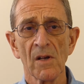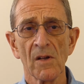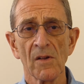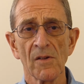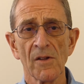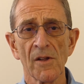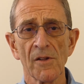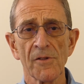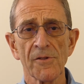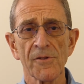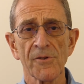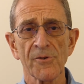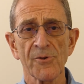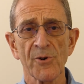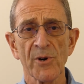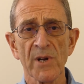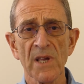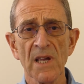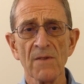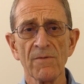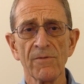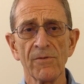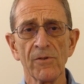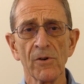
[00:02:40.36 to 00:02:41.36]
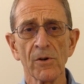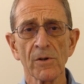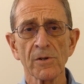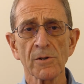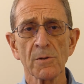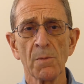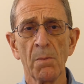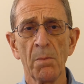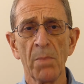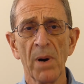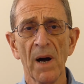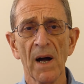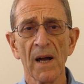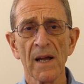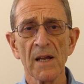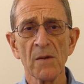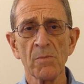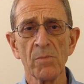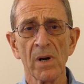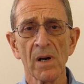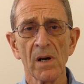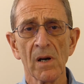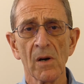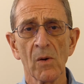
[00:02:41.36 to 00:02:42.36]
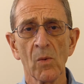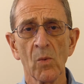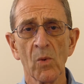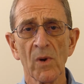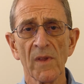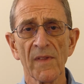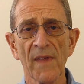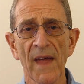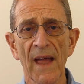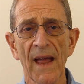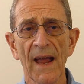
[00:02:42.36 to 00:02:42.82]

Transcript: The 3-foot pipe with